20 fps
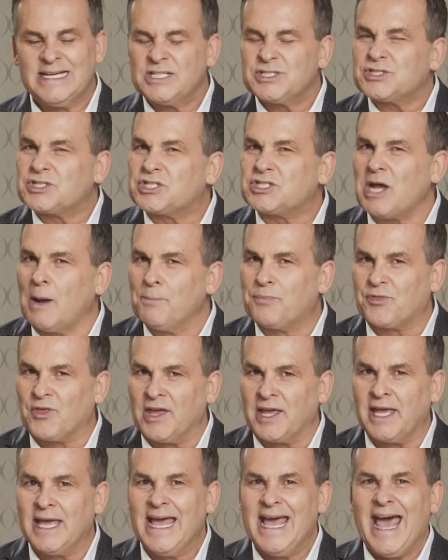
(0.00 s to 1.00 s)

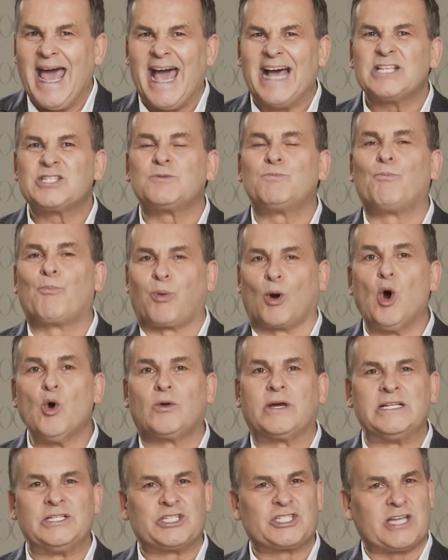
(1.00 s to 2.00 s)
Something has
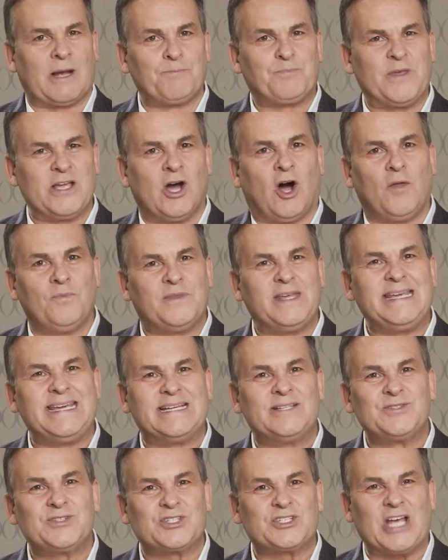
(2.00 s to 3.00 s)
broken something on
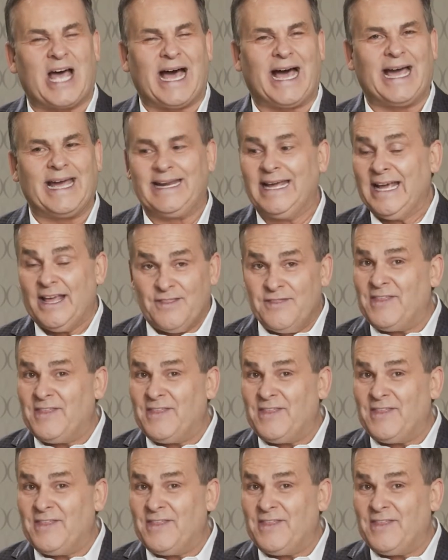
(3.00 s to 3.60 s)
the inside.